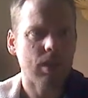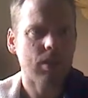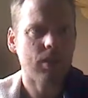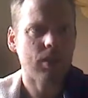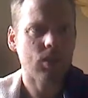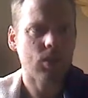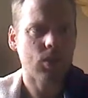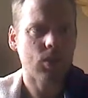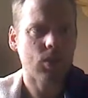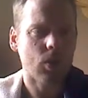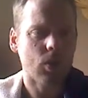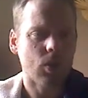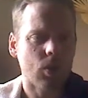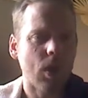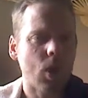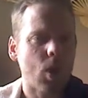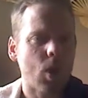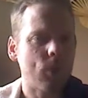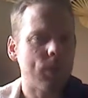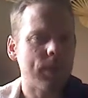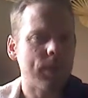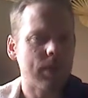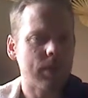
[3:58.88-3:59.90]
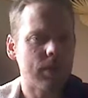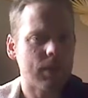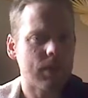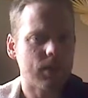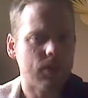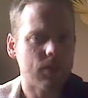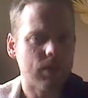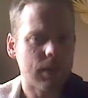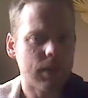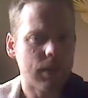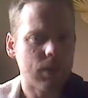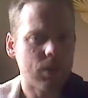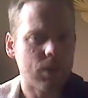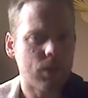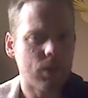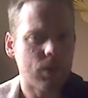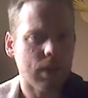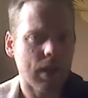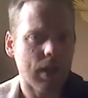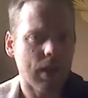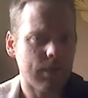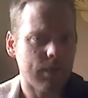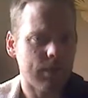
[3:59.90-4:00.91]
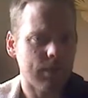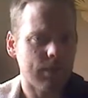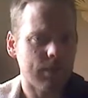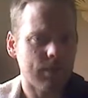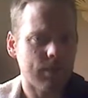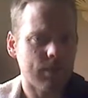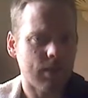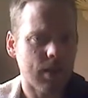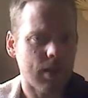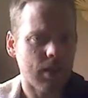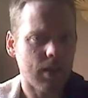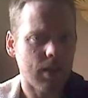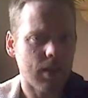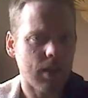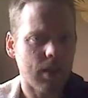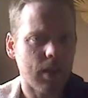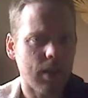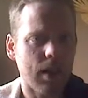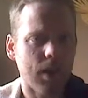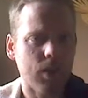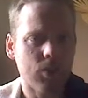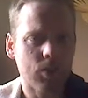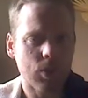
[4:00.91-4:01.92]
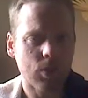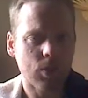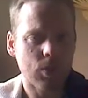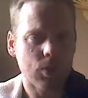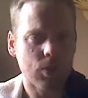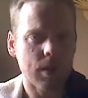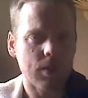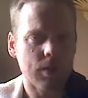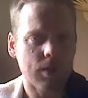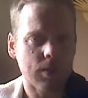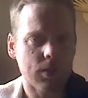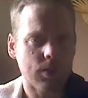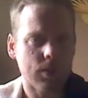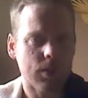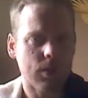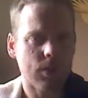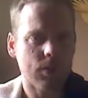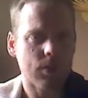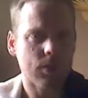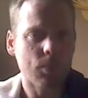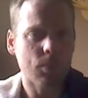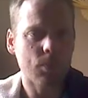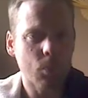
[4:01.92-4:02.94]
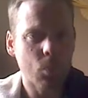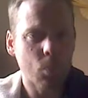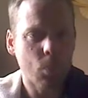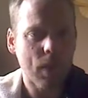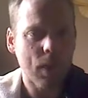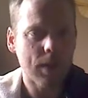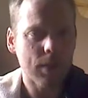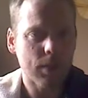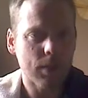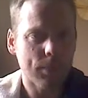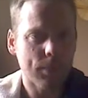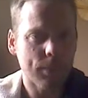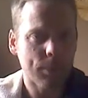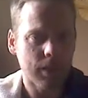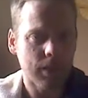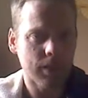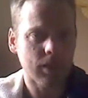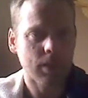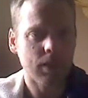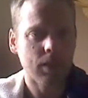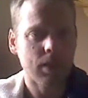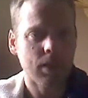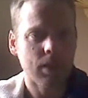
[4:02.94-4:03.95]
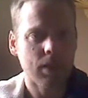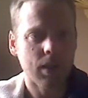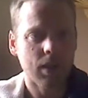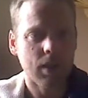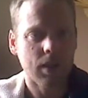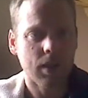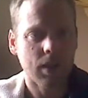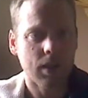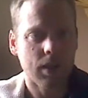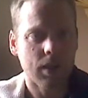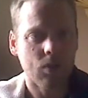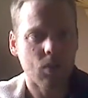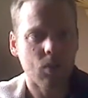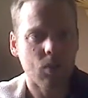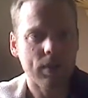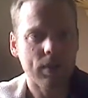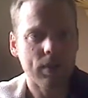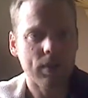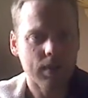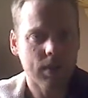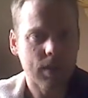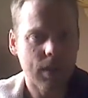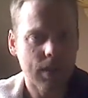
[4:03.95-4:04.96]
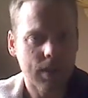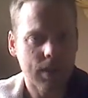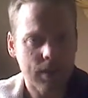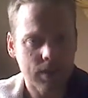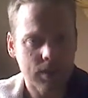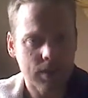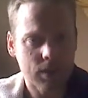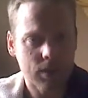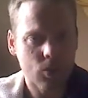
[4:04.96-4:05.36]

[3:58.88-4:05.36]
So I hope this video kind of helped you out as far as where to pick, what site to